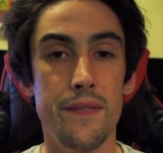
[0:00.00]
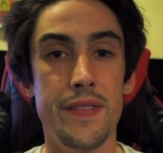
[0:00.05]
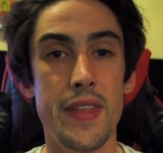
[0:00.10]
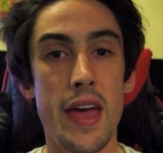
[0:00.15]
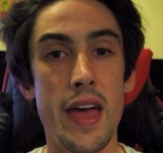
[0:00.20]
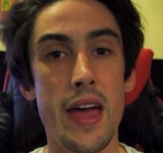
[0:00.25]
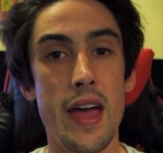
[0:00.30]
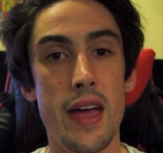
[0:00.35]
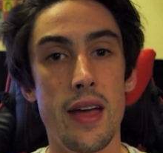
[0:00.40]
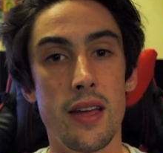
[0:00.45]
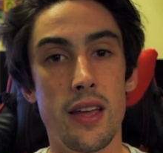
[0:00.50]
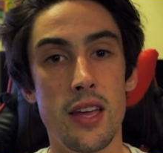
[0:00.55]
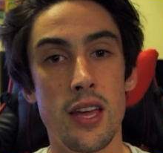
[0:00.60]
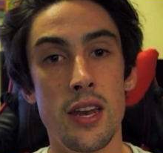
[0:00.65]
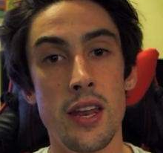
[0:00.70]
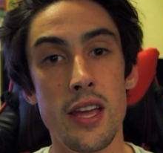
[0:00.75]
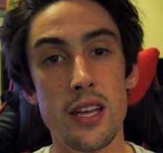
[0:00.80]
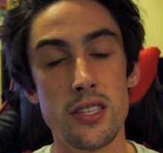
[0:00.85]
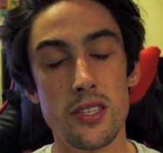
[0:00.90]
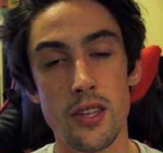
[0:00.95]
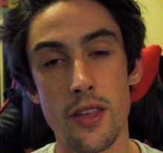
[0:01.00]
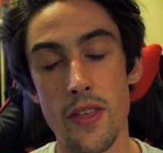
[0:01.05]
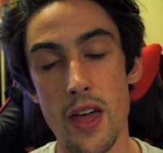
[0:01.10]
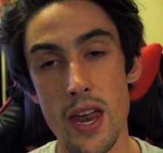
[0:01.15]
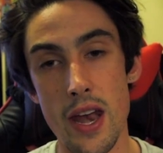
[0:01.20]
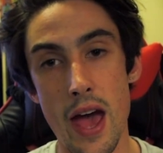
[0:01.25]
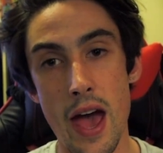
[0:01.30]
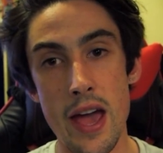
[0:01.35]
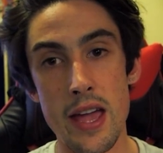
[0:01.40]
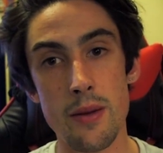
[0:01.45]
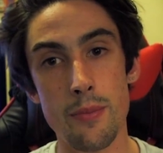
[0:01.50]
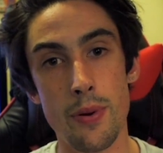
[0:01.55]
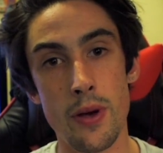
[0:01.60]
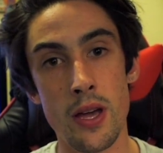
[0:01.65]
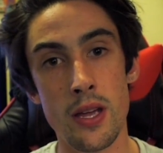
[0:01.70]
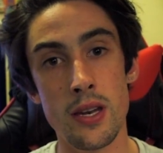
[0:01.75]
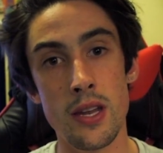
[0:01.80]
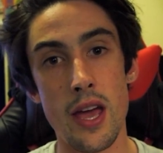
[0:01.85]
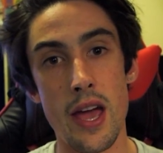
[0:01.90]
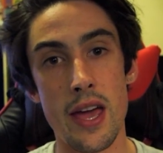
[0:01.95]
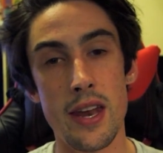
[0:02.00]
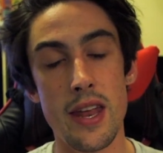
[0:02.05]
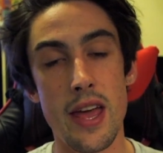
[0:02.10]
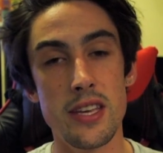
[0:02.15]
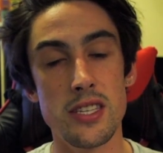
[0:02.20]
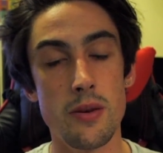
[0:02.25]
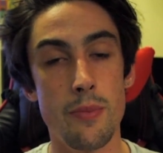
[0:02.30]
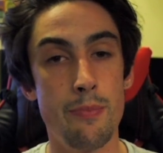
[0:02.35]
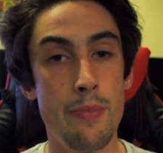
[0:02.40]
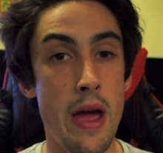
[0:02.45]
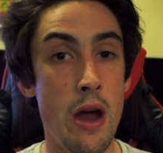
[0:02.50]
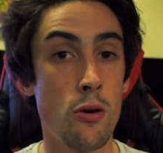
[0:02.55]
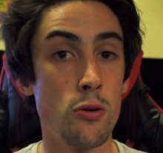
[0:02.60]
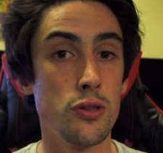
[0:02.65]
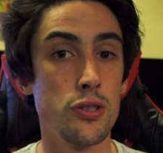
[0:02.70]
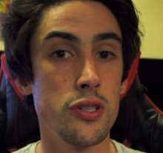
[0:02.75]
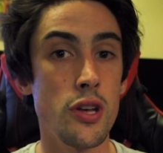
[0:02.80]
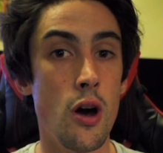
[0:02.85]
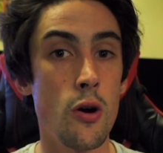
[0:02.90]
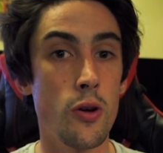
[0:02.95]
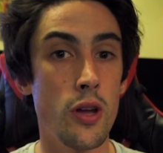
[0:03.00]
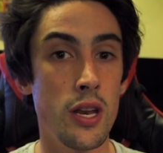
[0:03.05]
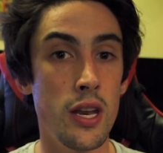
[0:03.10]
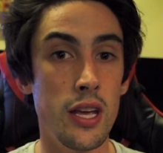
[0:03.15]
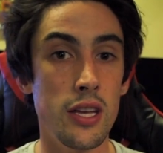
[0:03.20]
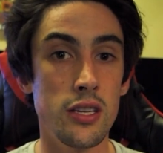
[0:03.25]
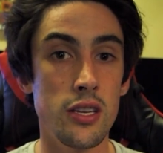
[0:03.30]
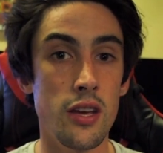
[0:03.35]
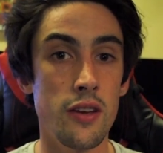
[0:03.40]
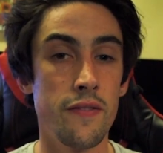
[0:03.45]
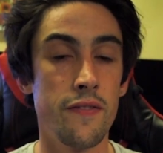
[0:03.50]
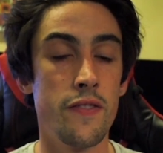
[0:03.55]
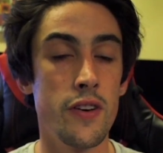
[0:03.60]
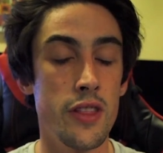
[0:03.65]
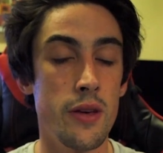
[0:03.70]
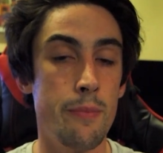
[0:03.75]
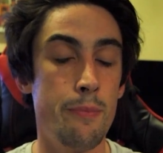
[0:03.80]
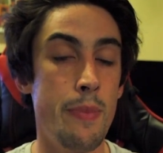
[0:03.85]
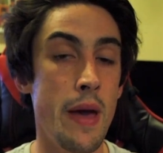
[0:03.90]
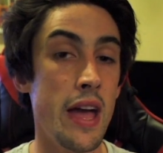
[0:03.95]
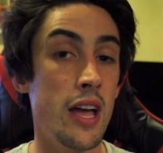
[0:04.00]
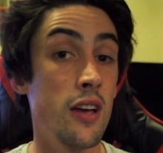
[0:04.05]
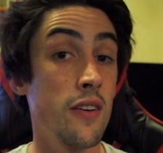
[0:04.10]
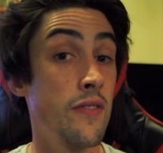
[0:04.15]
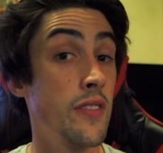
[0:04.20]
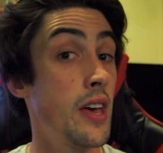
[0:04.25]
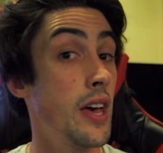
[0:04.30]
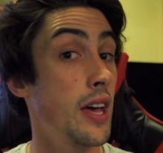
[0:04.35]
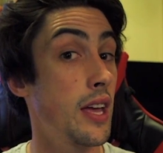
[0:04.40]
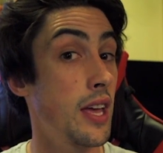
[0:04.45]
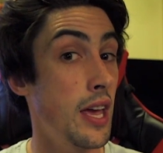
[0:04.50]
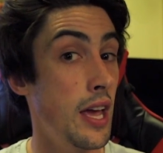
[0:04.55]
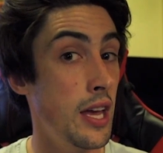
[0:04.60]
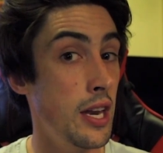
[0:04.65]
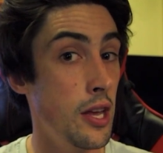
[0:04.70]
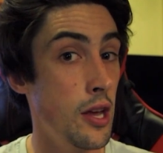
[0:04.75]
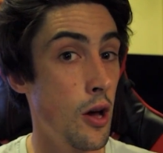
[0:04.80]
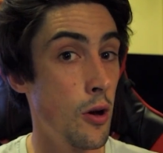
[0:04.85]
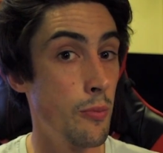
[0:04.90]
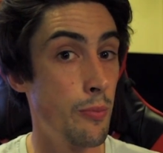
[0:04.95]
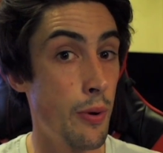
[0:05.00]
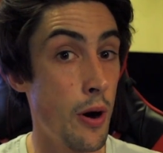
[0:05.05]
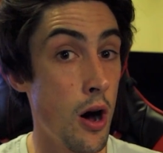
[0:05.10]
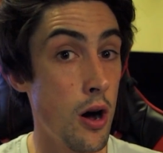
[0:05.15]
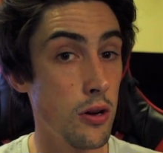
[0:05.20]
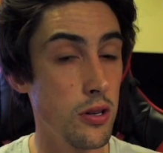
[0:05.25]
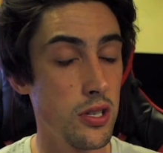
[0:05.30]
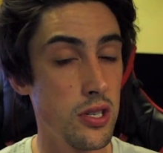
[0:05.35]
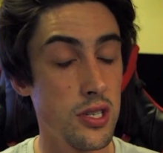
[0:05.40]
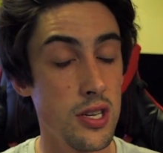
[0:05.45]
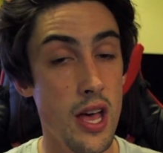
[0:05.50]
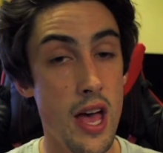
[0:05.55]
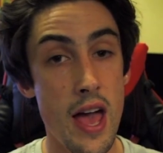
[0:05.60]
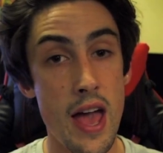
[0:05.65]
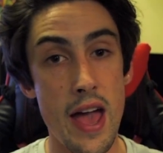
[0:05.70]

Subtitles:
that connects to that 8-pin and has a barrel style connector for the back of the Akitio box,